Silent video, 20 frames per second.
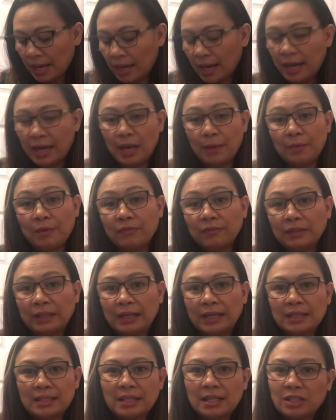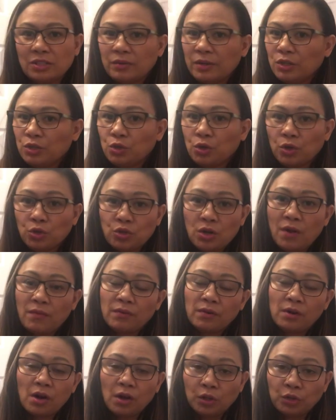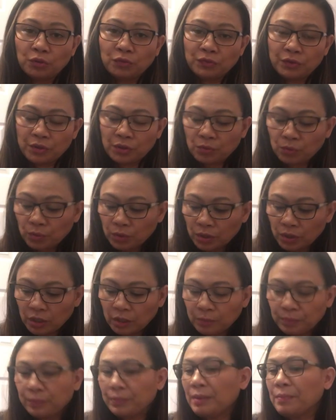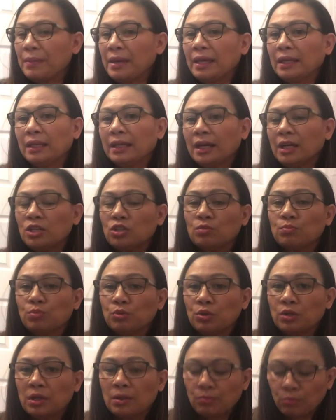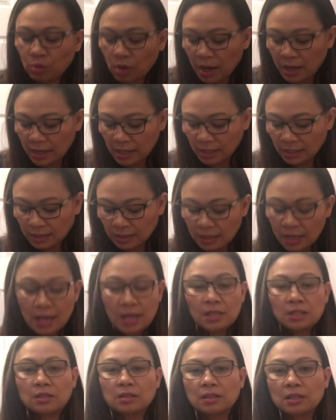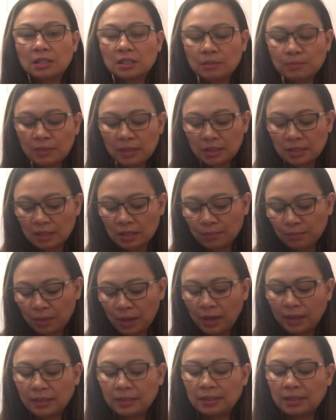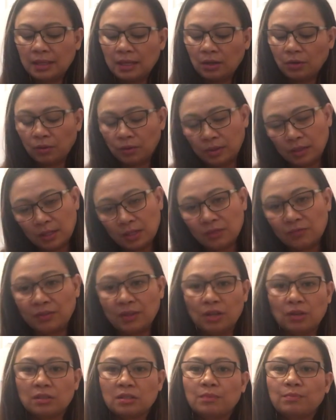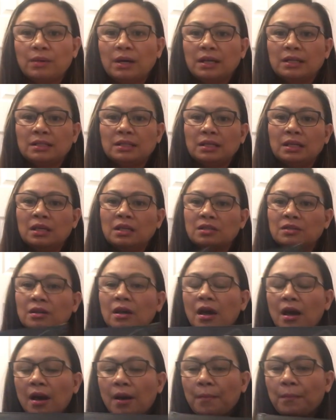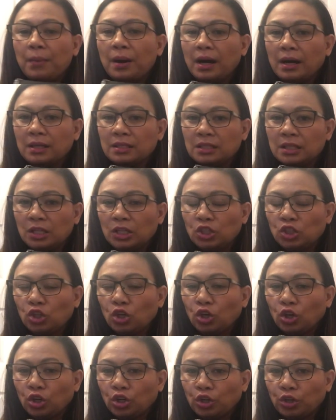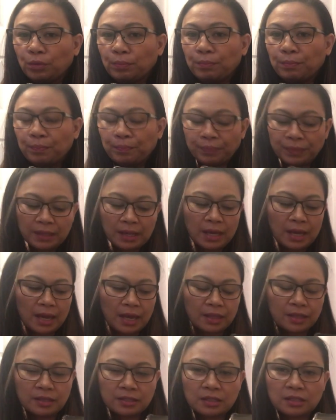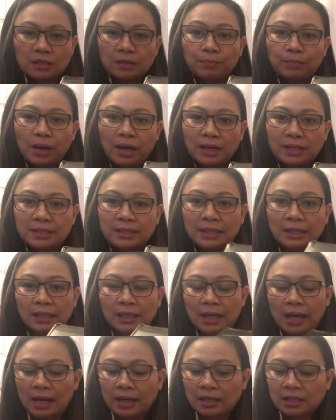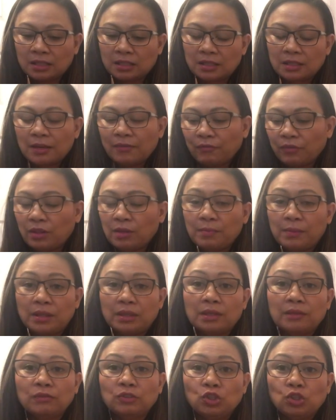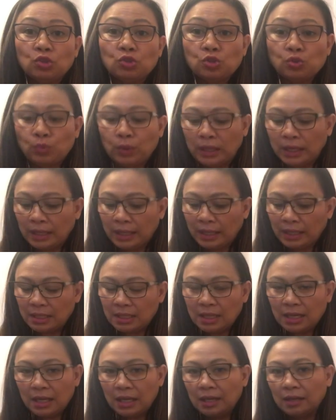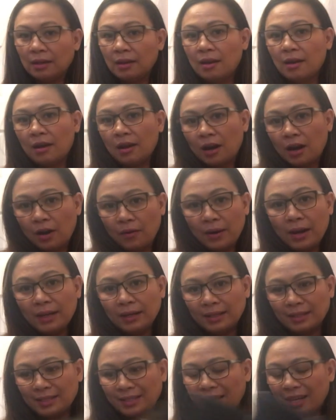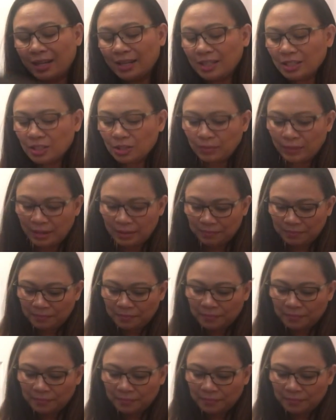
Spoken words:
I am a flight attendant, so I go travel all over the world, but mainly I do beauty products. So this month's unboxing, or this video's unboxing, is BoxyCharm, and this is the BoxyLuxe for the month of June 2019. Alright, let's get into it.